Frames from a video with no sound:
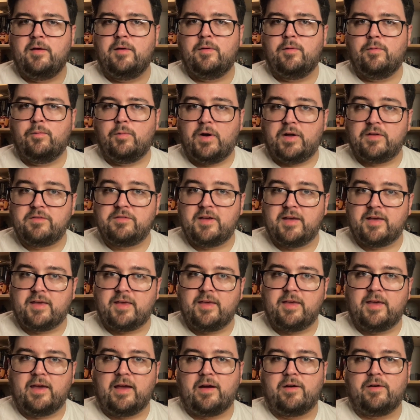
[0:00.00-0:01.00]
well taken
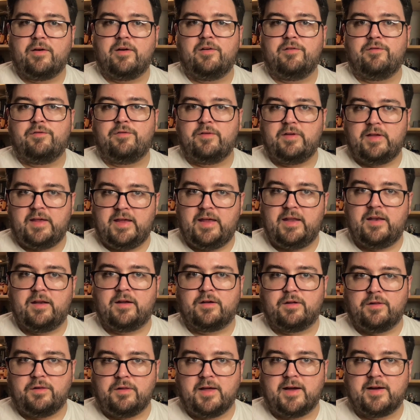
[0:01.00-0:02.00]
care of in a
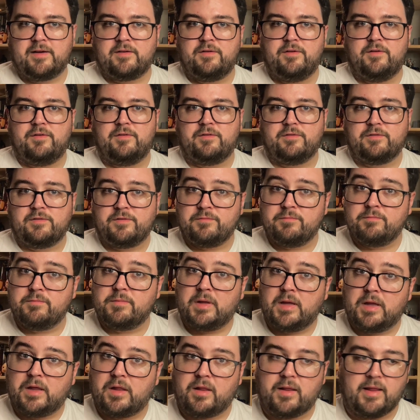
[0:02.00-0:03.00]
collector's
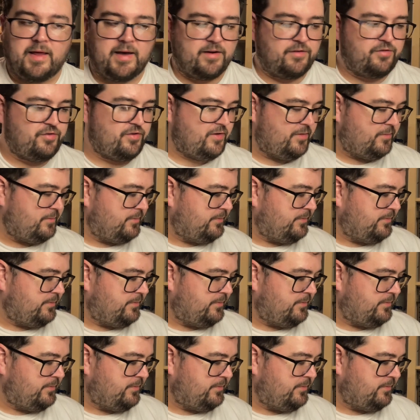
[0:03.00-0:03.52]
collection.